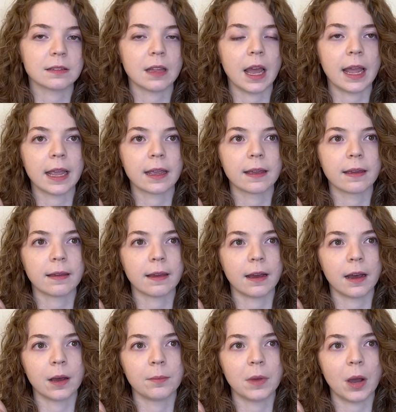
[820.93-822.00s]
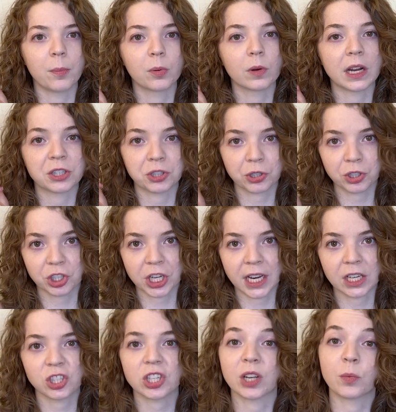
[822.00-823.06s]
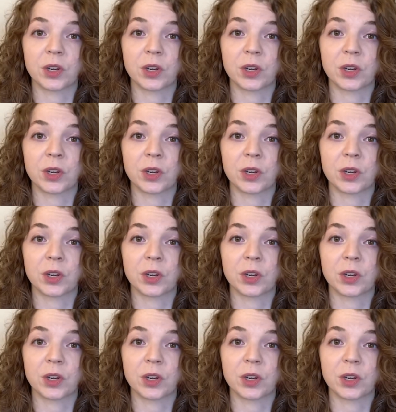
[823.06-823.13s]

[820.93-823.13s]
like a pressure change,